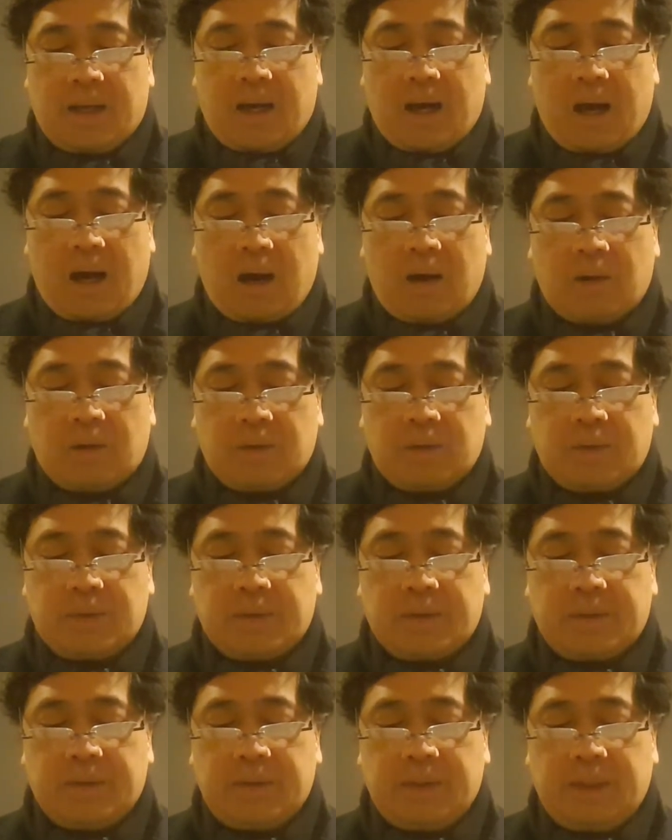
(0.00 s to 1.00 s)
how
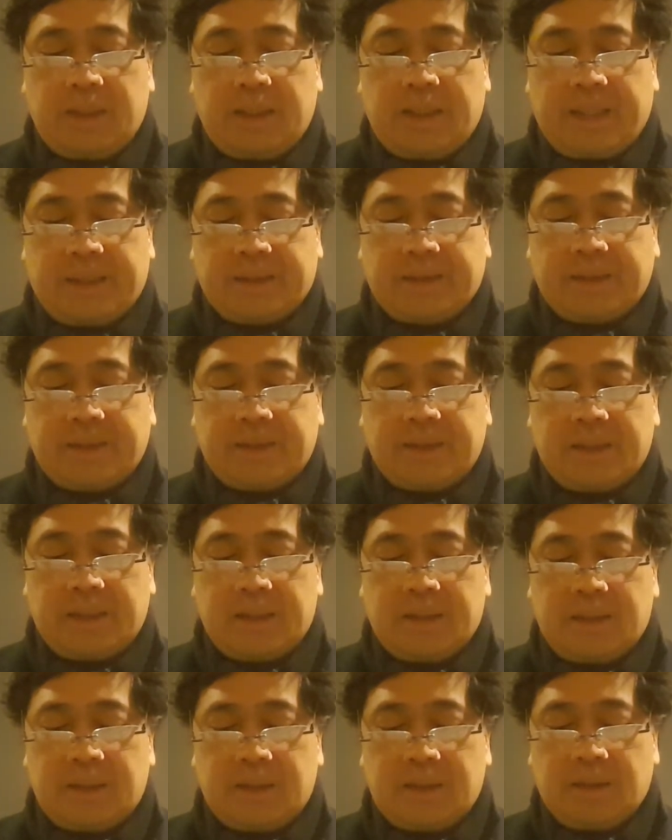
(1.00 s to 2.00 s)
could
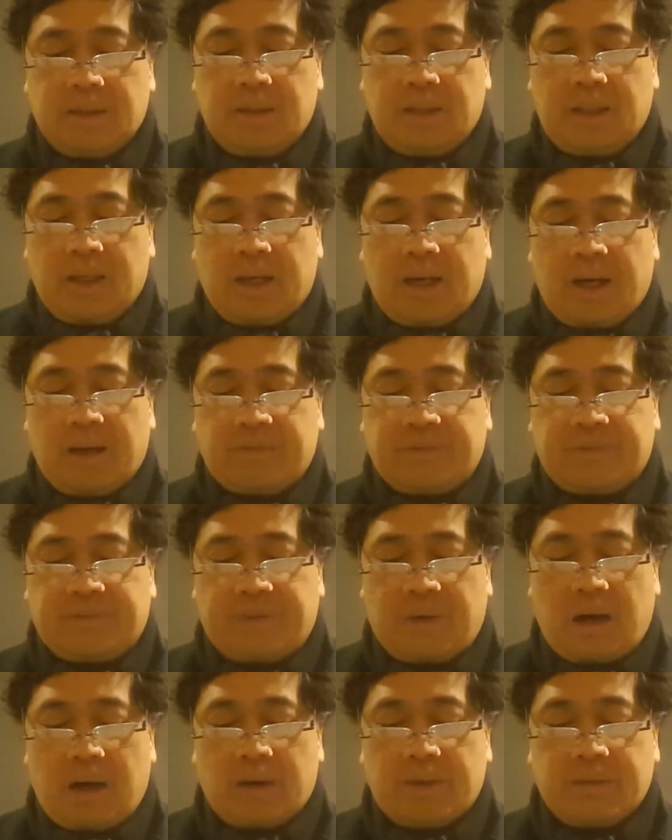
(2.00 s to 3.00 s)
entities have
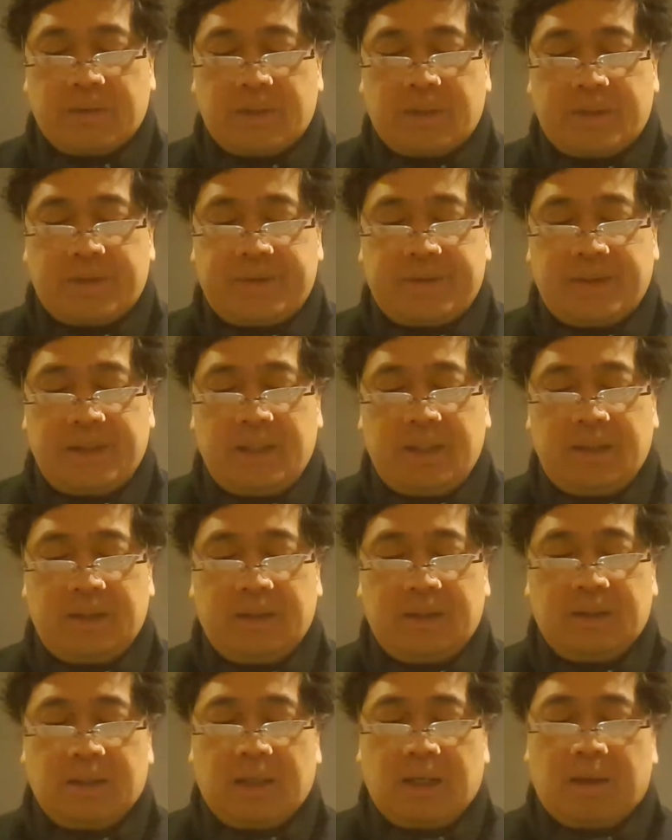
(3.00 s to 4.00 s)
found the
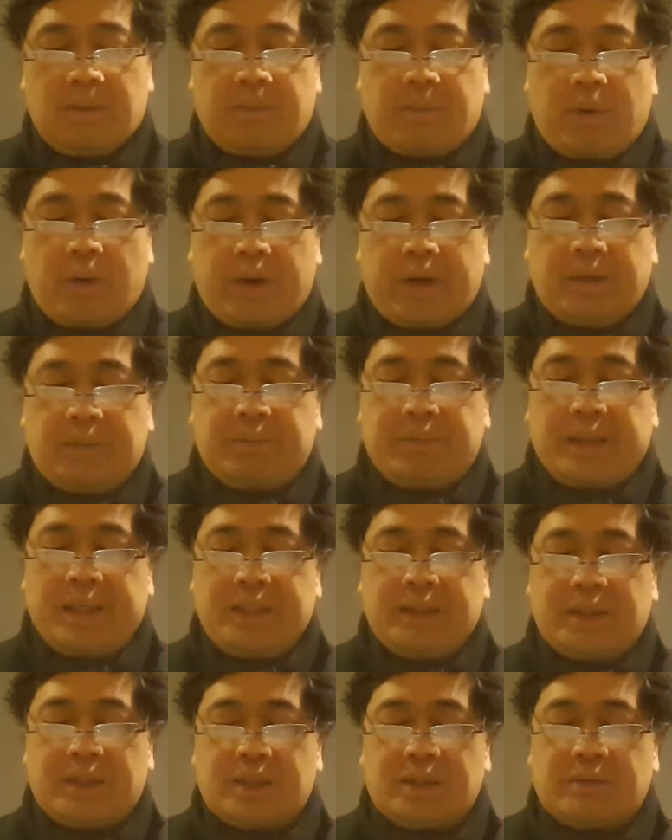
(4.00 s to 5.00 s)
3-point
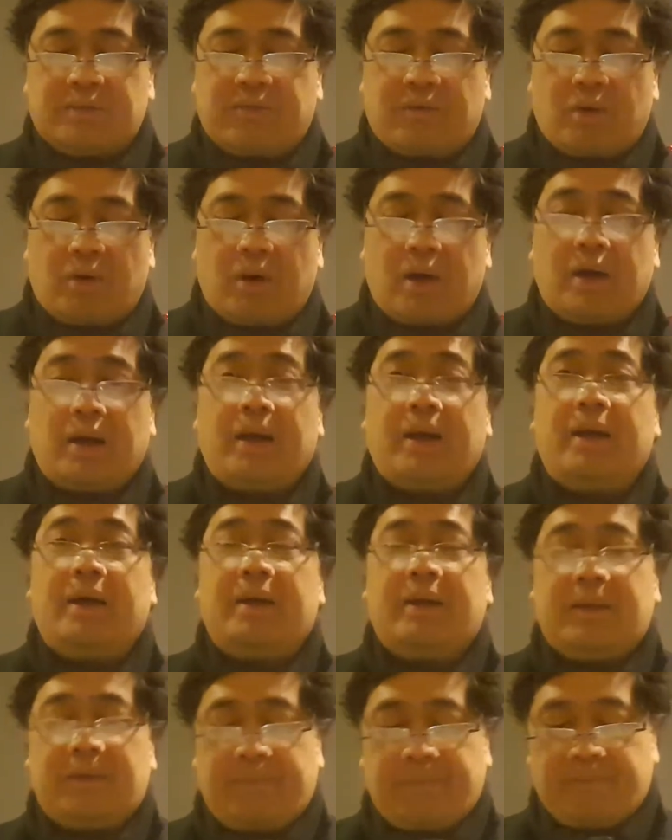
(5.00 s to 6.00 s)
basis for
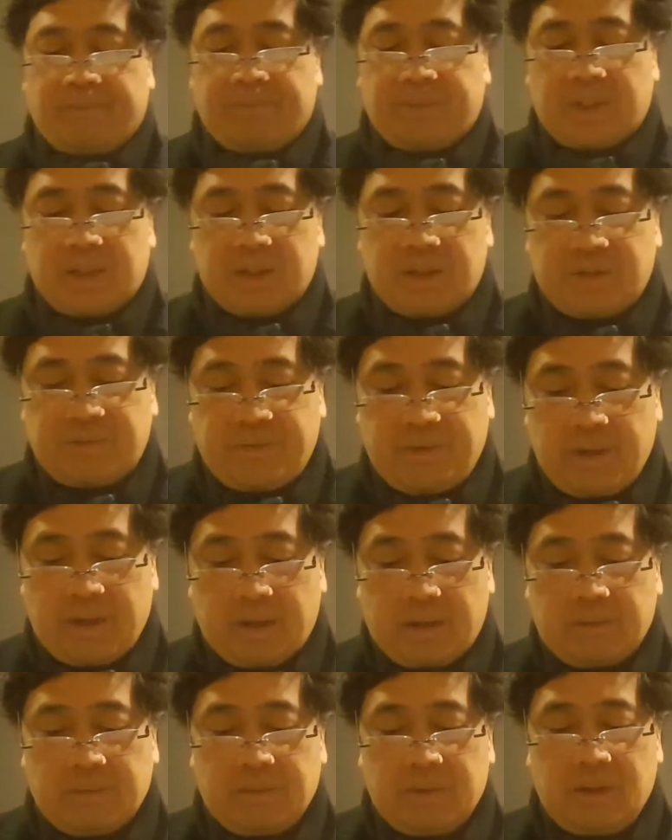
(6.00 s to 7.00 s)
a
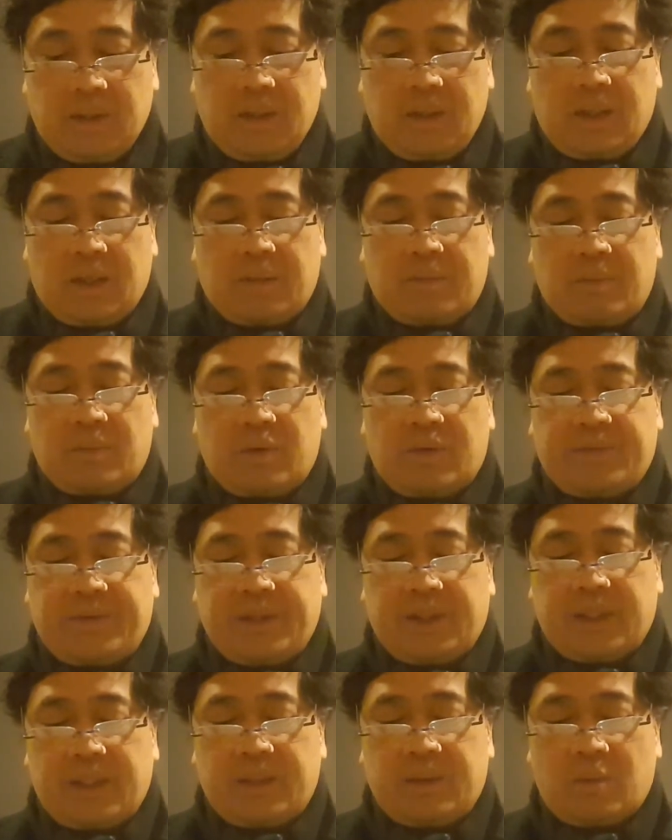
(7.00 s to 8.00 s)
sphere?
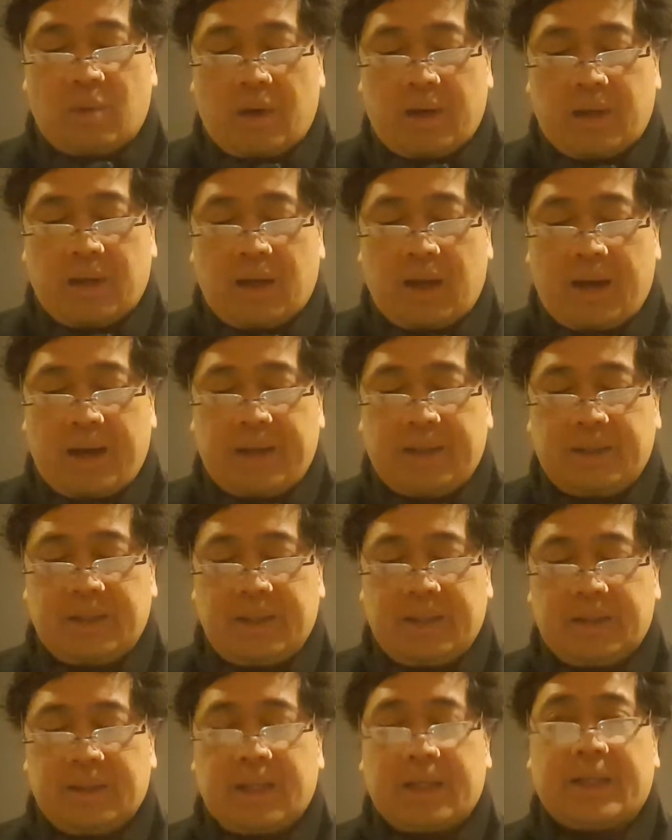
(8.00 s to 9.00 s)
Moving in one line,
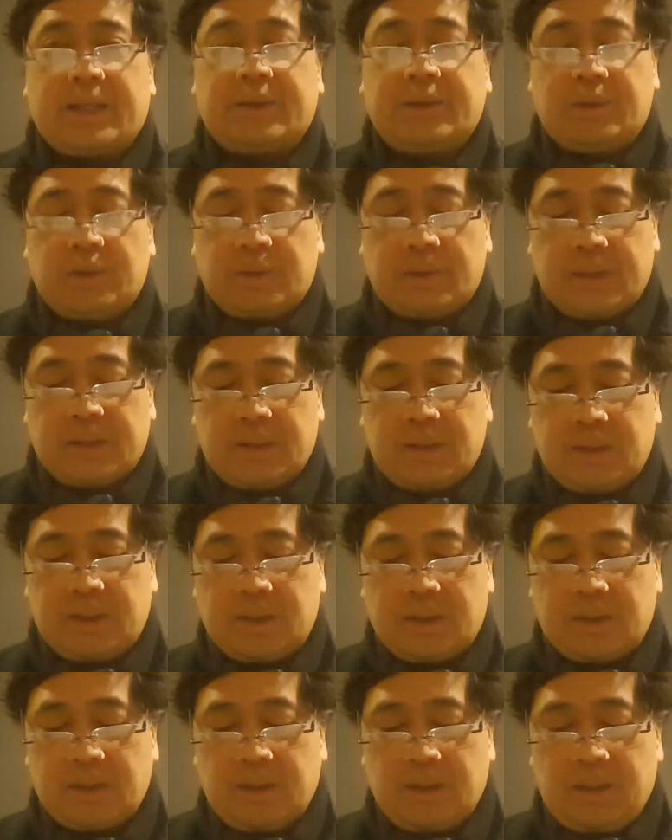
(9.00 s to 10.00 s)
they cannot do
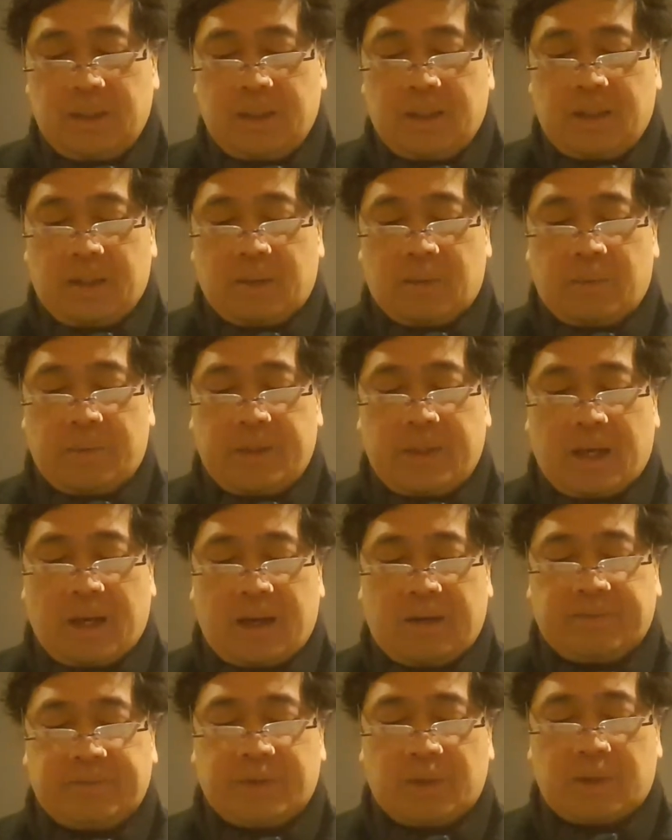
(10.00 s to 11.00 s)
this. We
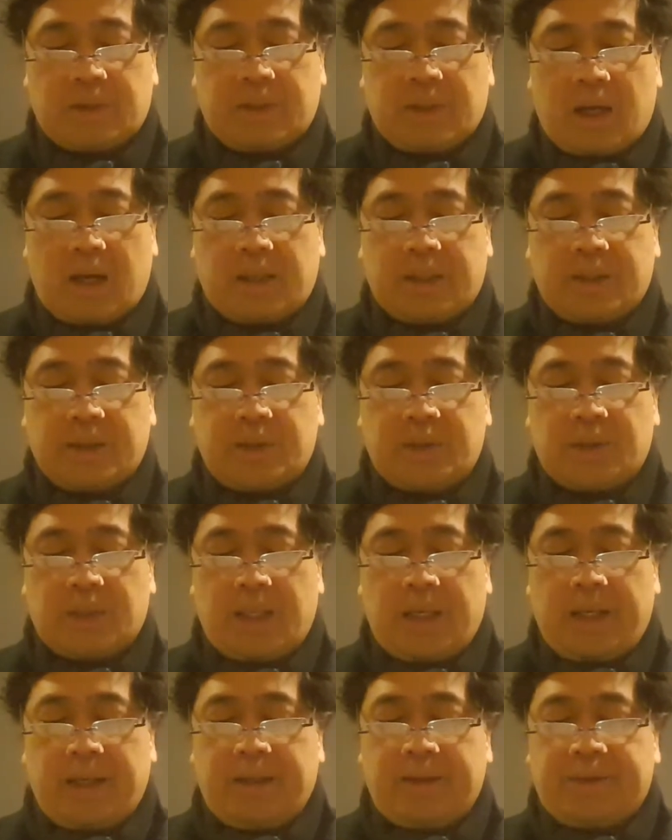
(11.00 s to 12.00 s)
have to acknowledge
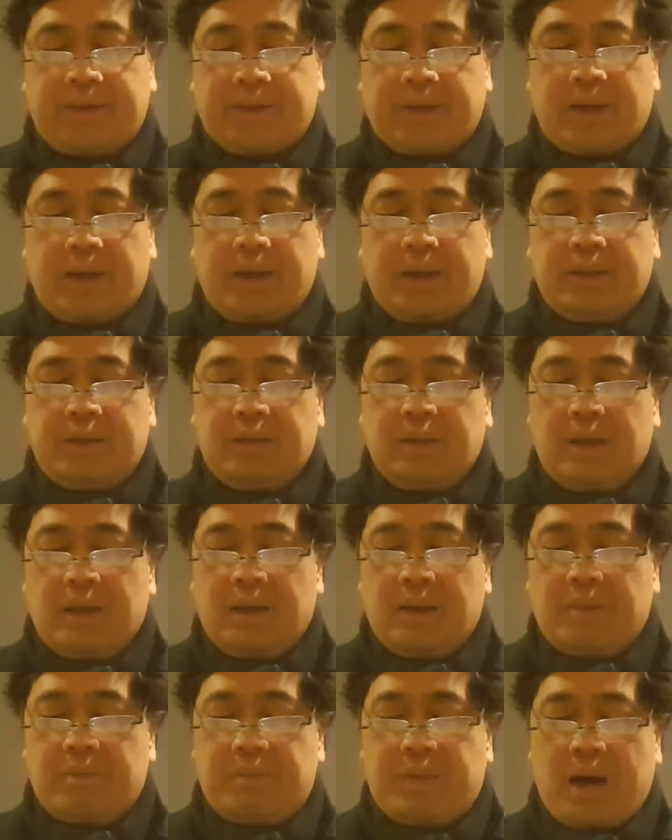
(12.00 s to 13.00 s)
a
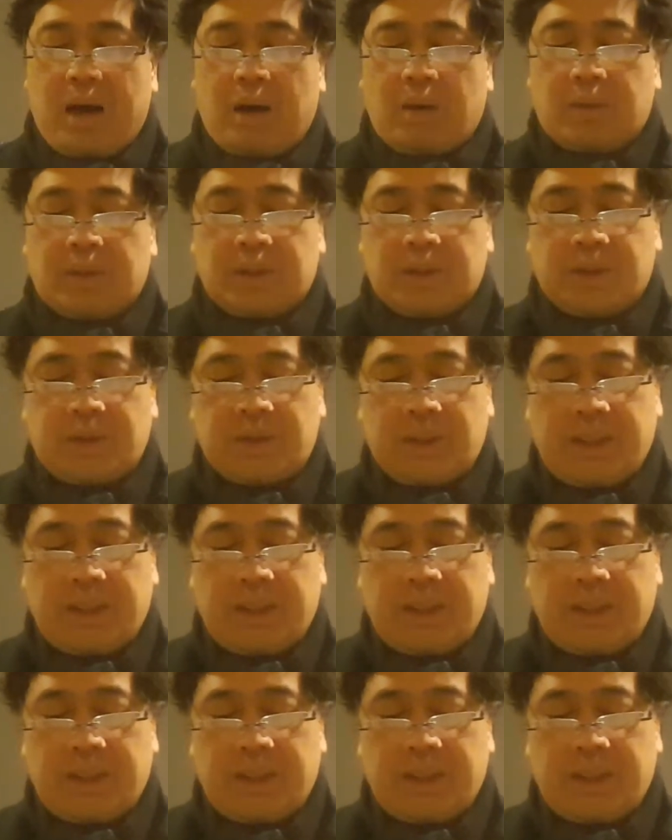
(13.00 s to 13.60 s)
third power's